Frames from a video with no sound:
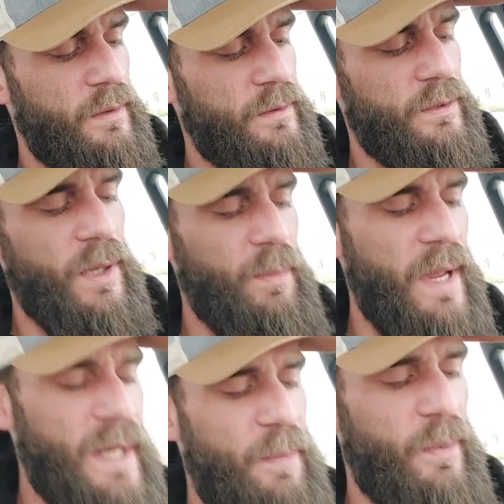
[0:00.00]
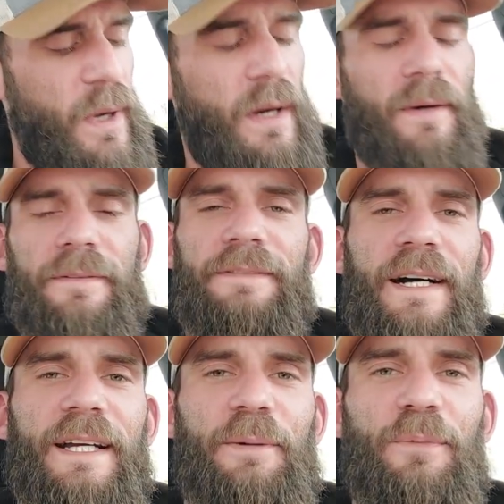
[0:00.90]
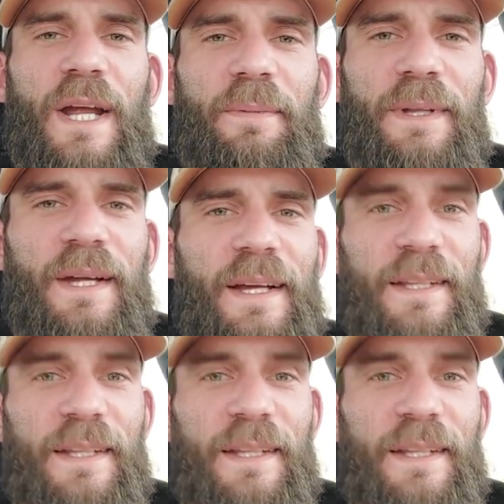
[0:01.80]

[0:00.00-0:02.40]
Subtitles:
So I made up, I'm rambling.